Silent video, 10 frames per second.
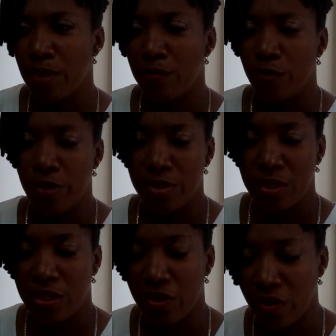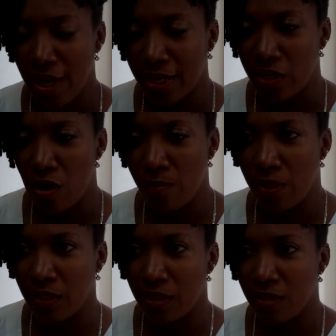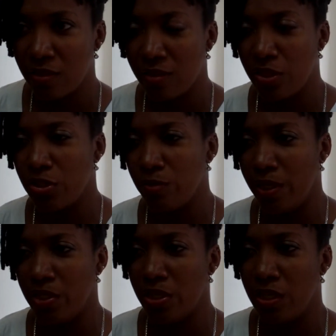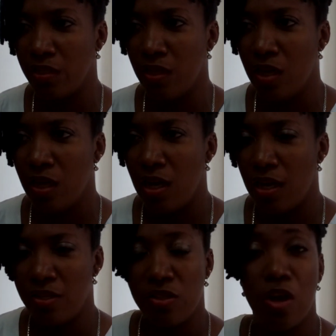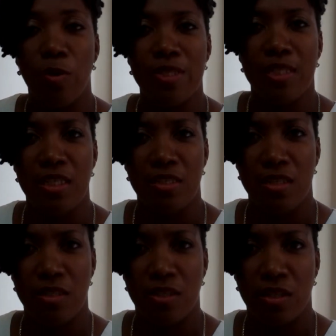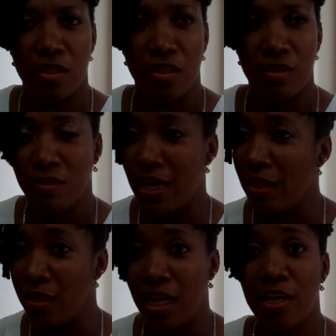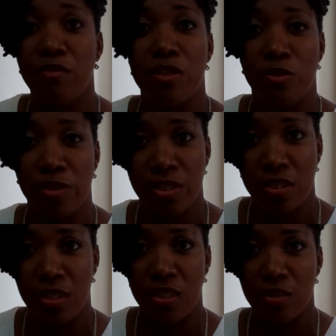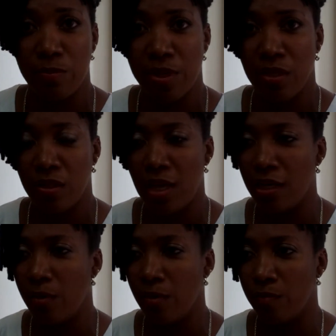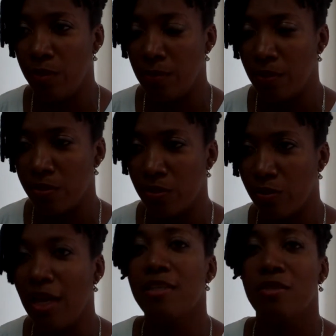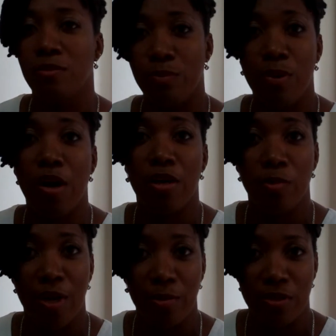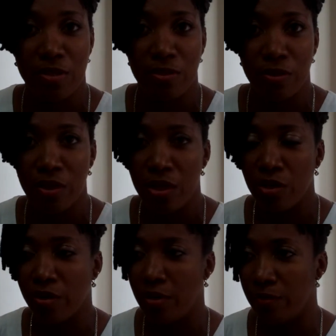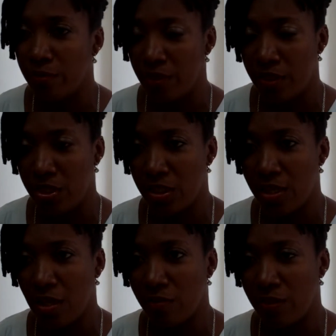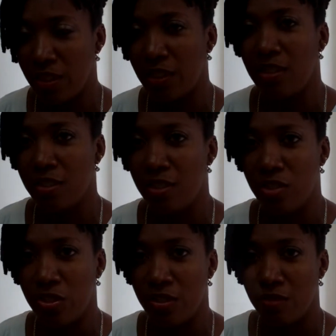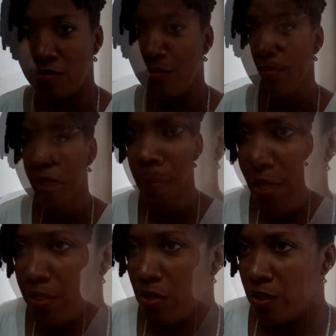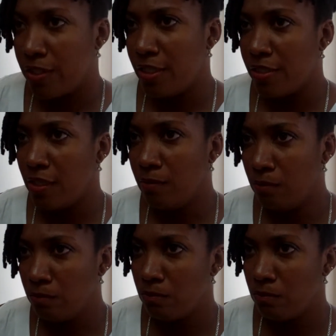but of course the current economic situation, it's not always easy to get the kind of resources needed to bring that number of people, so that's partly why we're so grateful for Digicel for taking this initiative. With respect to autism,